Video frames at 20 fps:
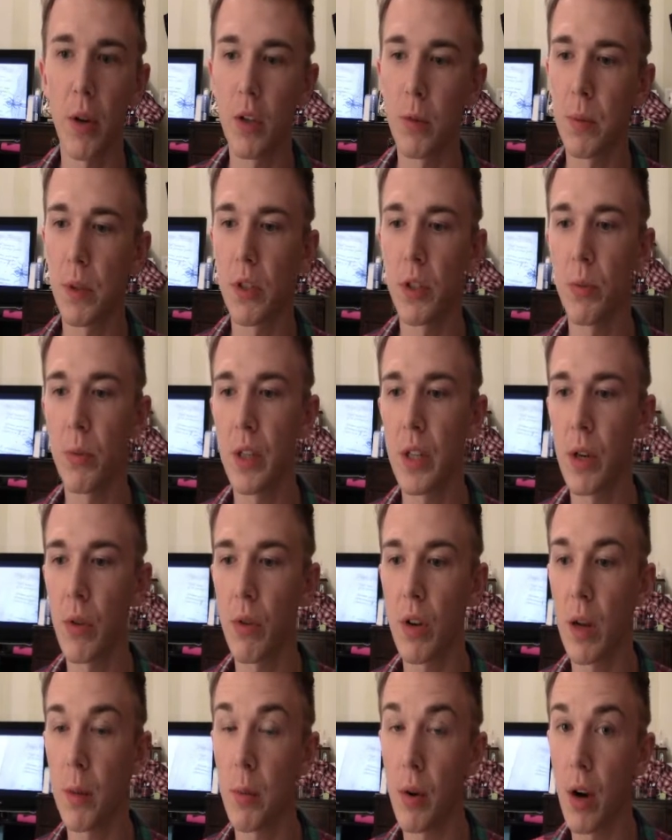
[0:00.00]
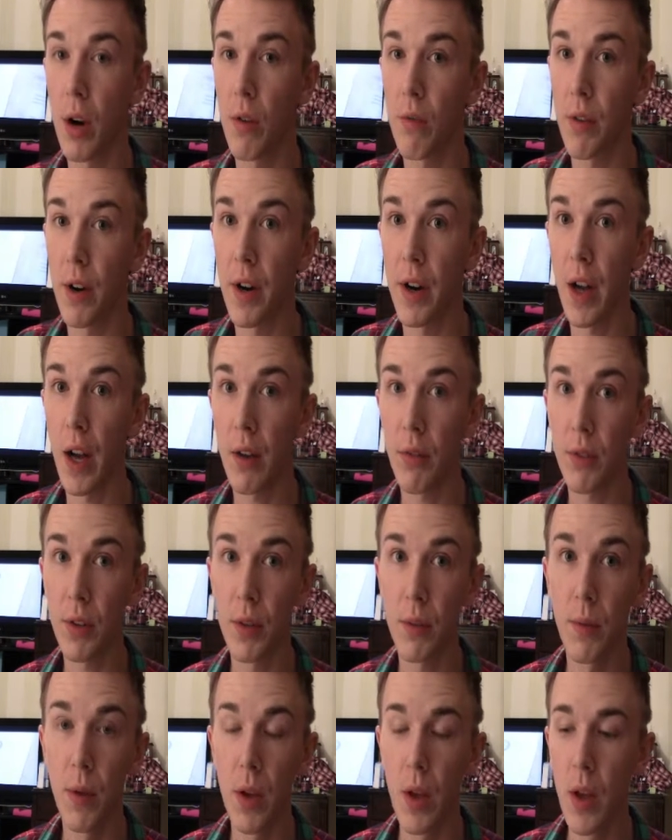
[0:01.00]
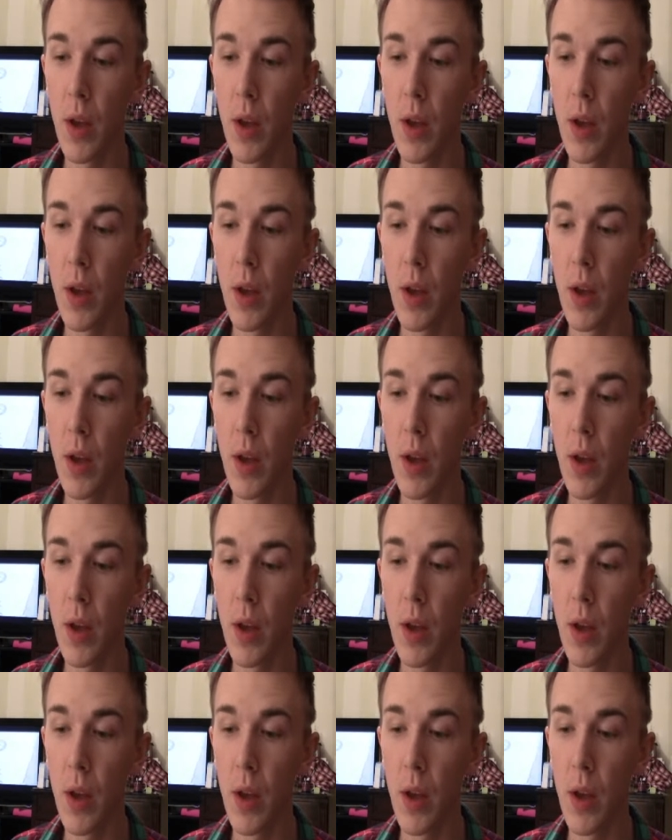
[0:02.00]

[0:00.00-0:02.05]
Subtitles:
especially when they don't come around very often.